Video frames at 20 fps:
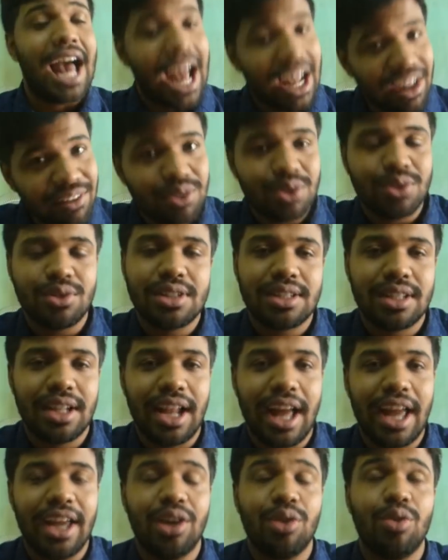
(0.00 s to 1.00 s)
and viewers
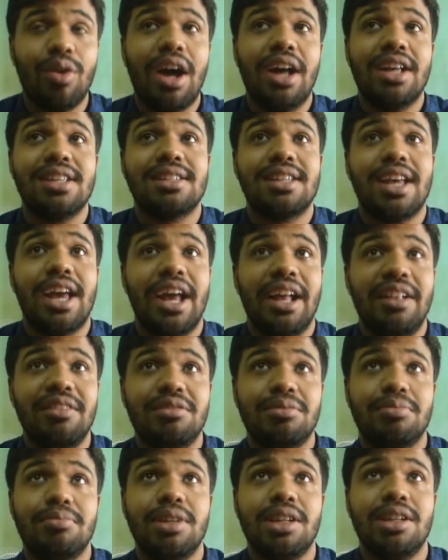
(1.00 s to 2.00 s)
alike who has
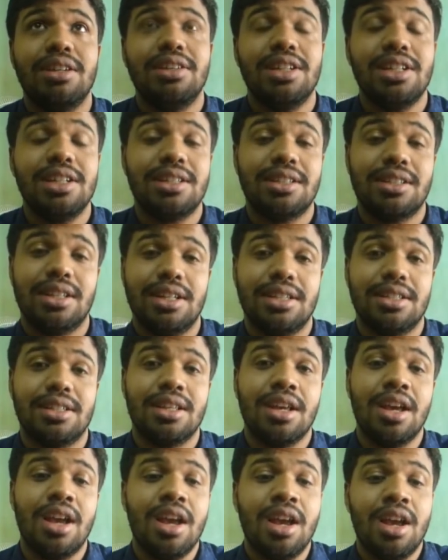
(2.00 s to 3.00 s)
helped me reach
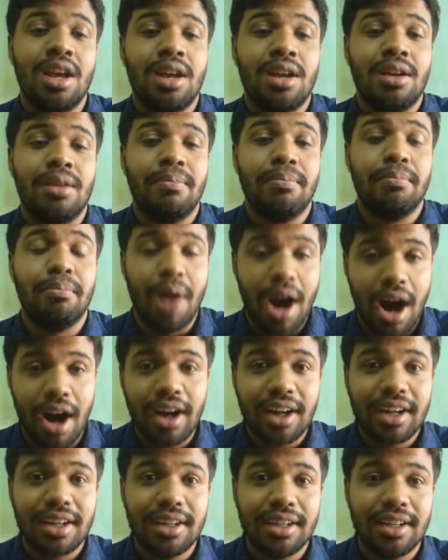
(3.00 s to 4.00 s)
this
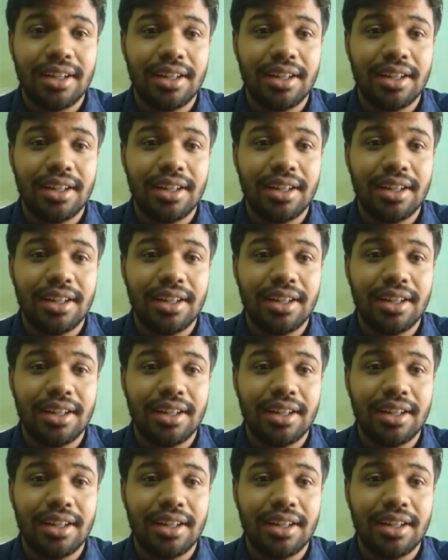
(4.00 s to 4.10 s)
mark.